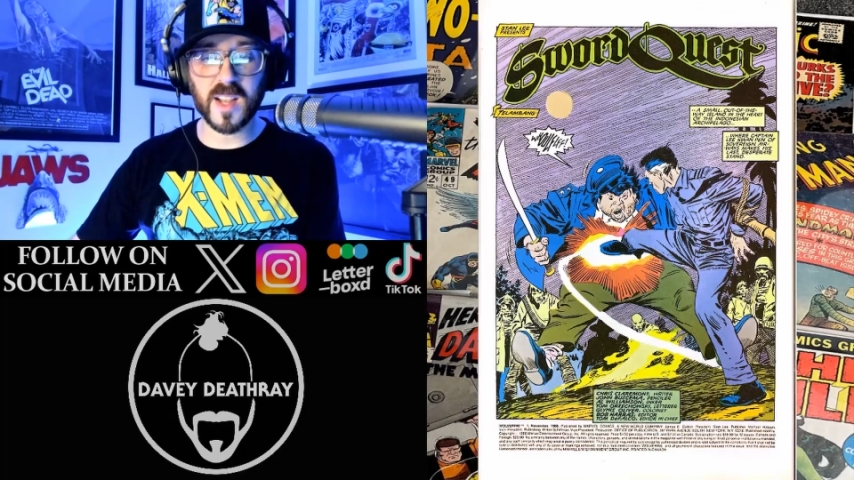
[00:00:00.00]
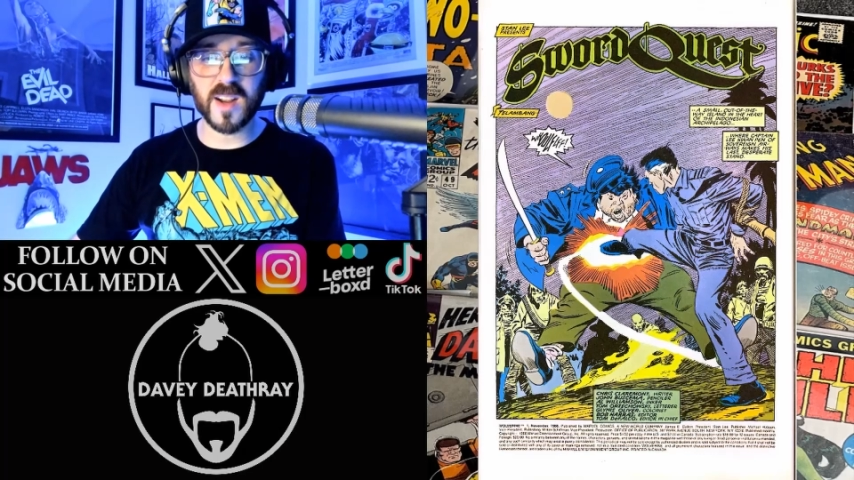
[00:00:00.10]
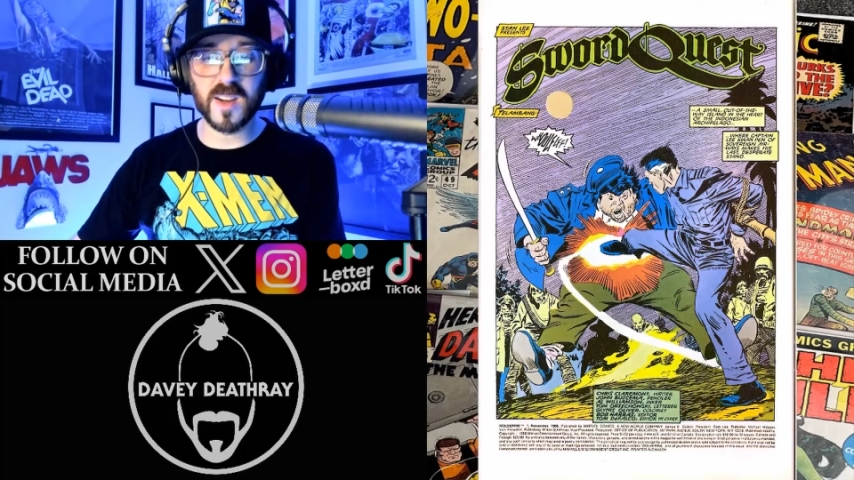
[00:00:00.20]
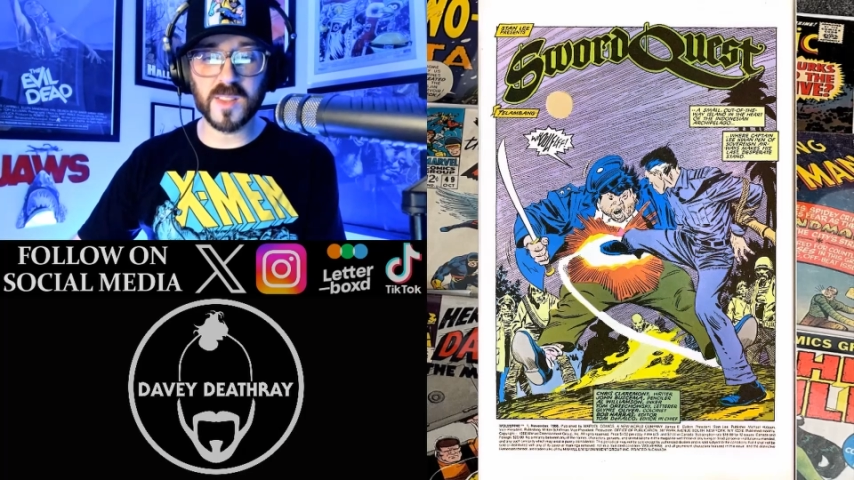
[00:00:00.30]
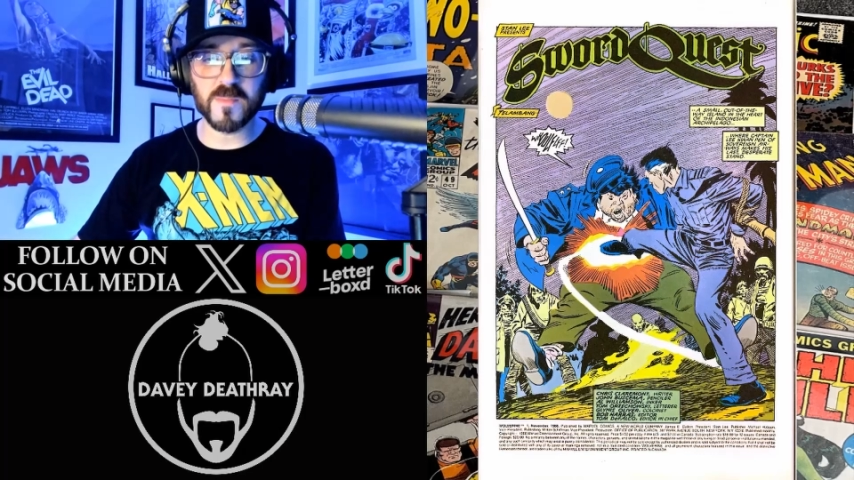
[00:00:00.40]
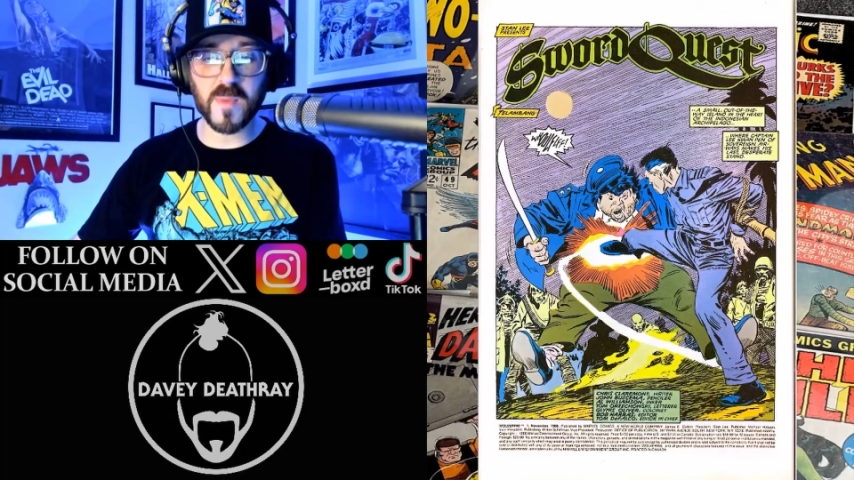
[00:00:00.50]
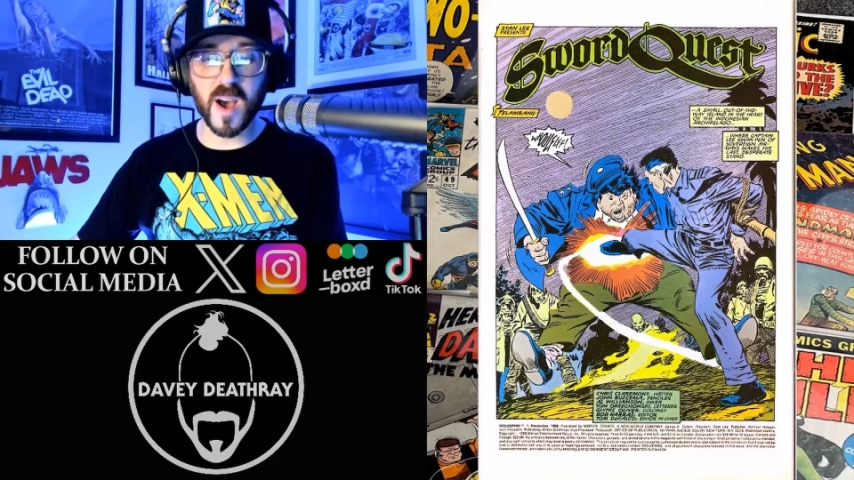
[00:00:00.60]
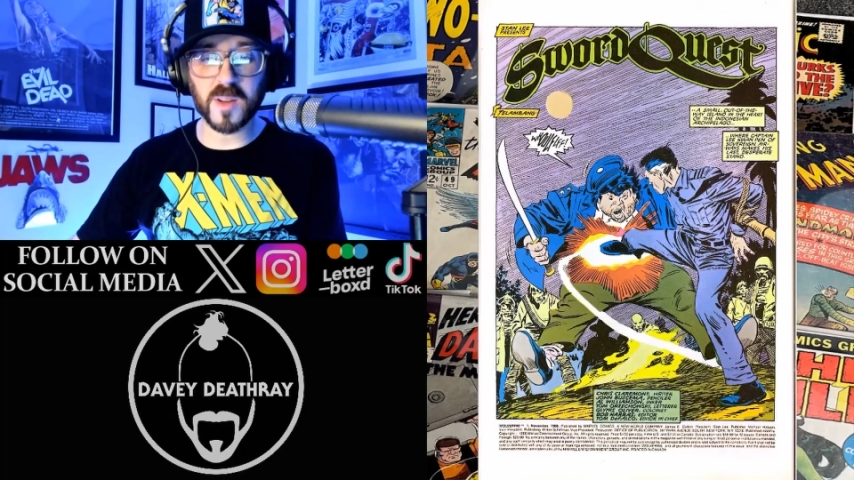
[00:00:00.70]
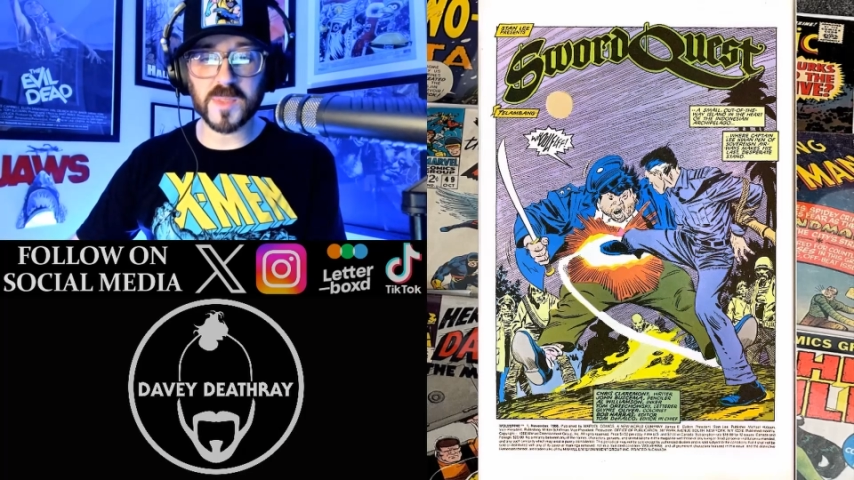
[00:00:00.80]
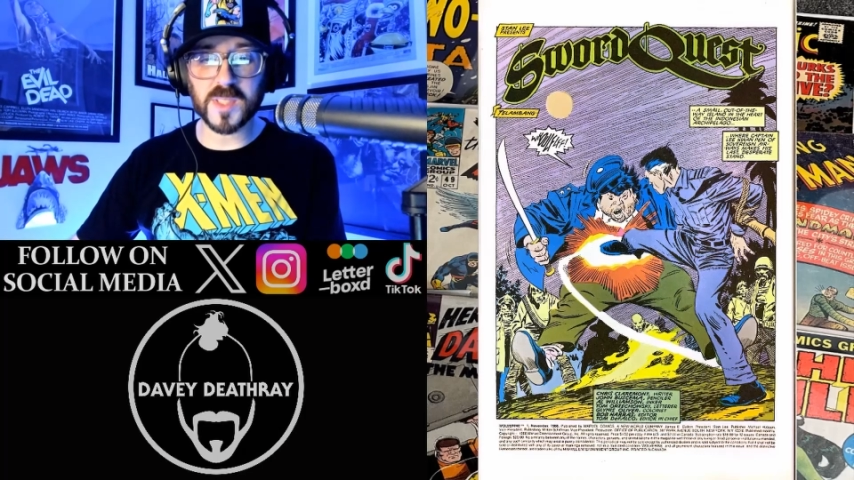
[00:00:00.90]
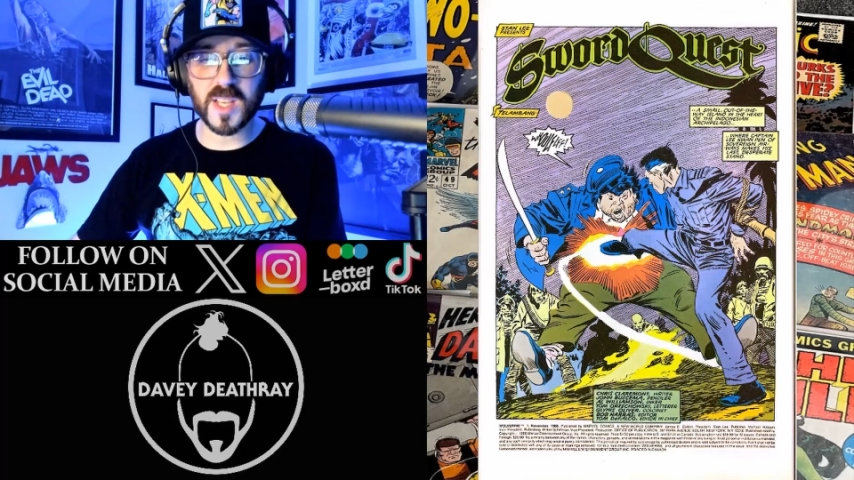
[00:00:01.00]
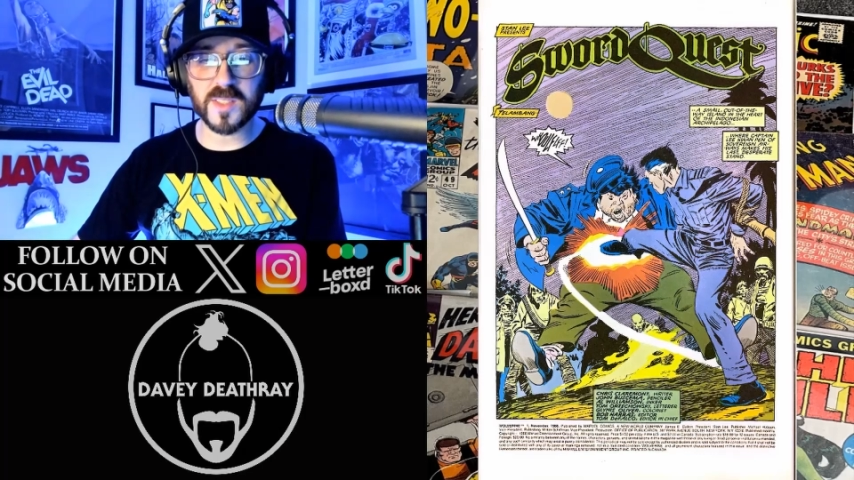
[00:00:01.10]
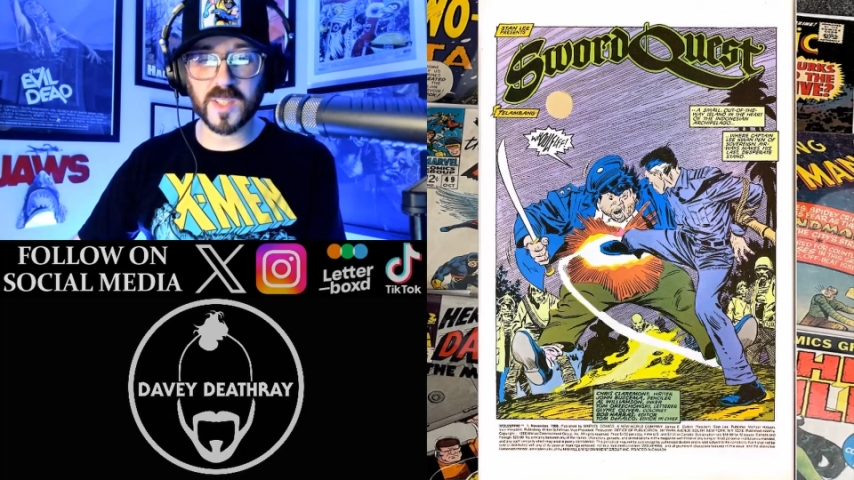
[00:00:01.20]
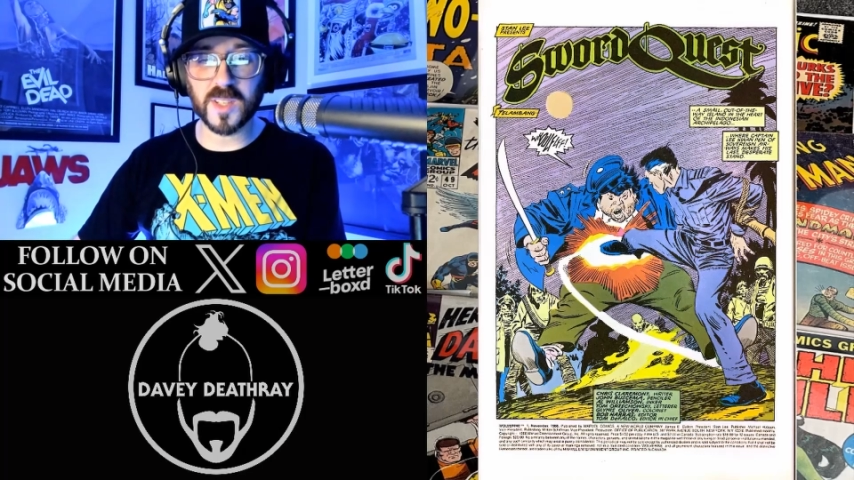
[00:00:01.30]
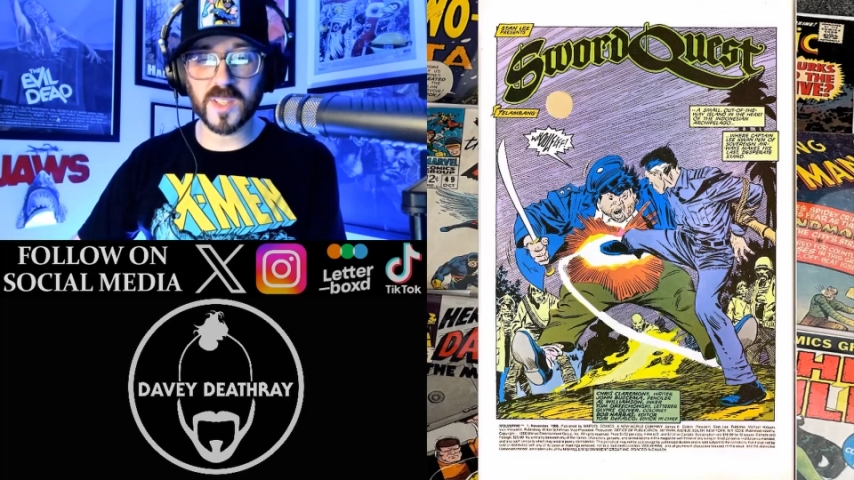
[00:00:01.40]
there in the bottom
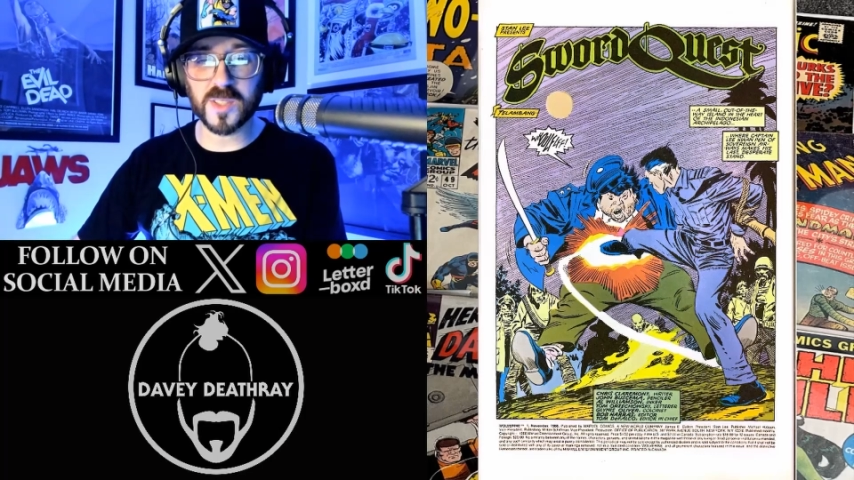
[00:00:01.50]
center,